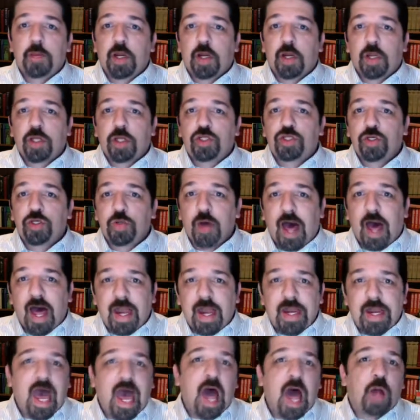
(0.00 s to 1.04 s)
but merely
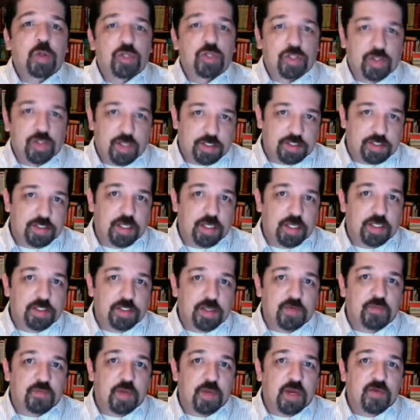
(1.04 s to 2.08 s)
to announce that
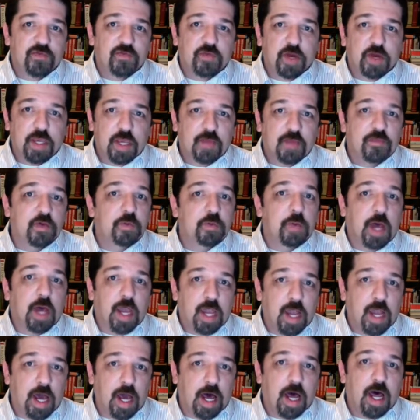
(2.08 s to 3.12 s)
sins have been
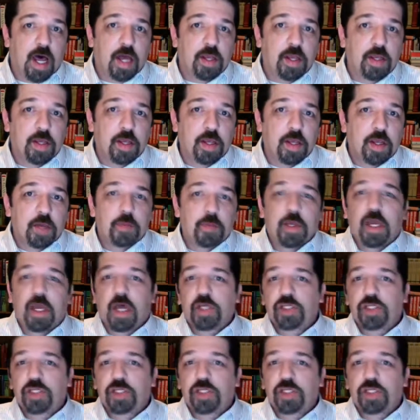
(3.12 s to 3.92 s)
forgiven by God,